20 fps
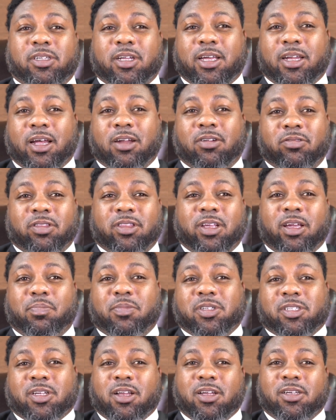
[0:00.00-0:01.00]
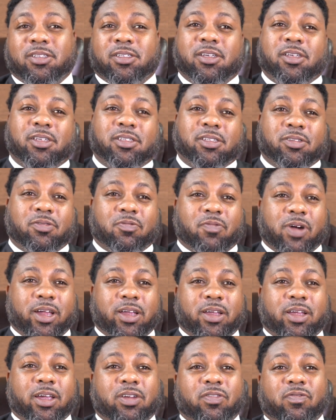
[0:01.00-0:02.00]
And I don't think Ms. Kluski is the
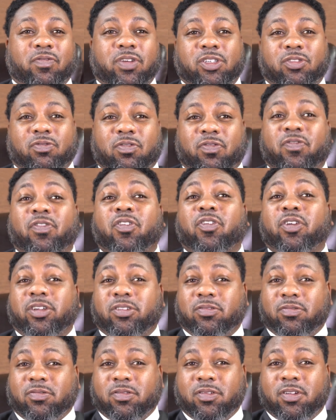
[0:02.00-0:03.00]
right individual for you.